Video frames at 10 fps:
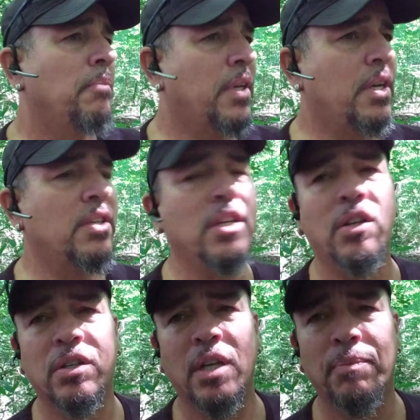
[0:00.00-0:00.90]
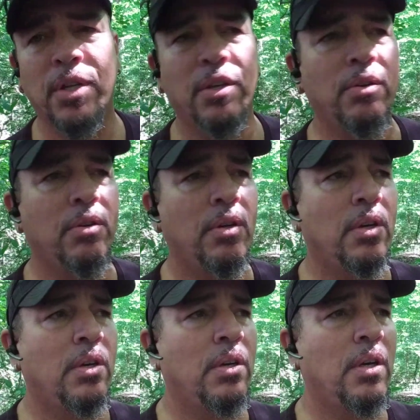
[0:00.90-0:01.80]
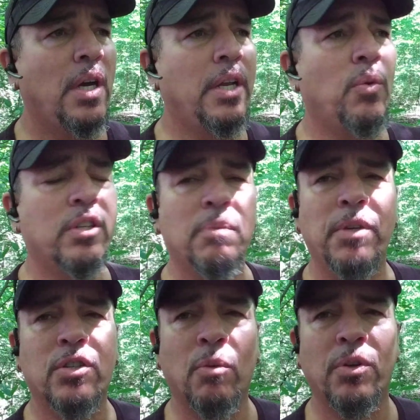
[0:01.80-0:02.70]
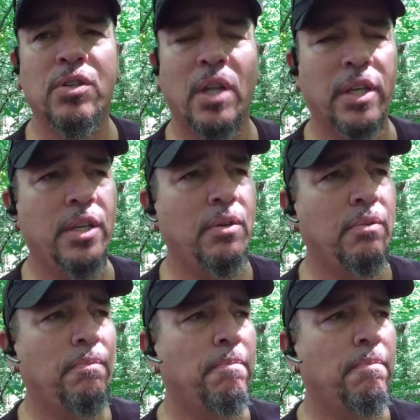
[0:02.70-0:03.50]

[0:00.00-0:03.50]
Because he looks up to you, and he wants to be so much like you,